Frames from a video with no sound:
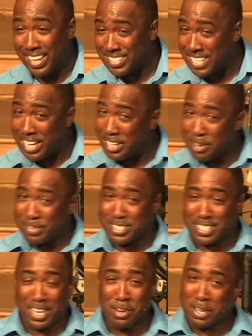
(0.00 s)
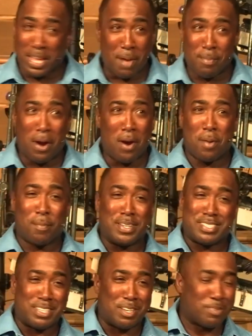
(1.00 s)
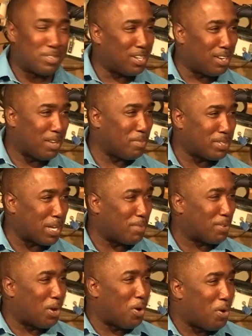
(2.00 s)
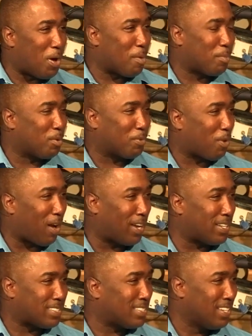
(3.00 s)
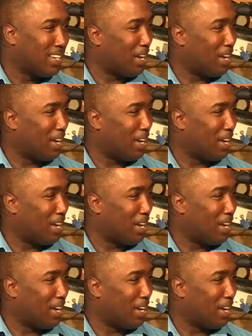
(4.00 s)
It's not enough to say, okay, I'm going to arm myself, I'm going to take on the whole armor of Christ,